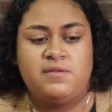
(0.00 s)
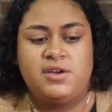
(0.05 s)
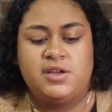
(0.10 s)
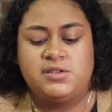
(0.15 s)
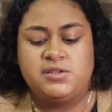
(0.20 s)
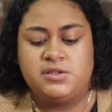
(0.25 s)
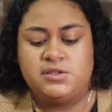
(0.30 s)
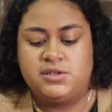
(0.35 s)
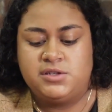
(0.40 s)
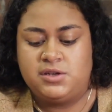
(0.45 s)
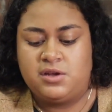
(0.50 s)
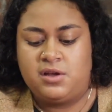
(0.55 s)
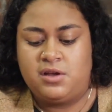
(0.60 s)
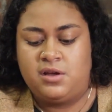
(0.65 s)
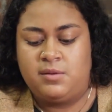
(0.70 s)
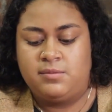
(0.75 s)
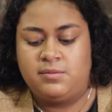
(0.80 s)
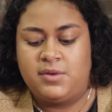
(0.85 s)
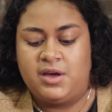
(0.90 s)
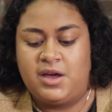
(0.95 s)

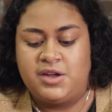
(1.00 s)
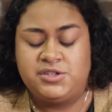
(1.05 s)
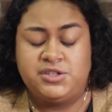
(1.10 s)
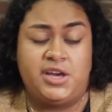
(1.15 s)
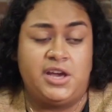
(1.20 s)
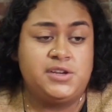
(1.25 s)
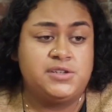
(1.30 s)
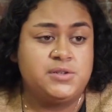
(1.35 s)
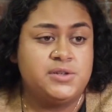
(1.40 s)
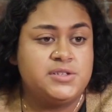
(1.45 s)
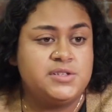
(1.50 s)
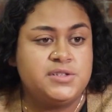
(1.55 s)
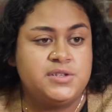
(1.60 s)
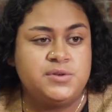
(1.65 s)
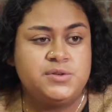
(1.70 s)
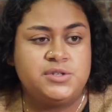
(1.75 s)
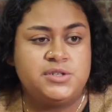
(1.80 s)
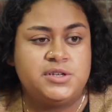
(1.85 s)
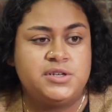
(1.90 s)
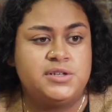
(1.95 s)
educational
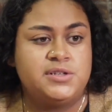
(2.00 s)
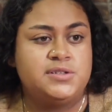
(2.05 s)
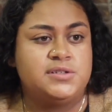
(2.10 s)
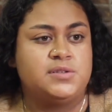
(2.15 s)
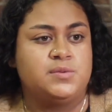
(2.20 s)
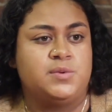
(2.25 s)
institutions.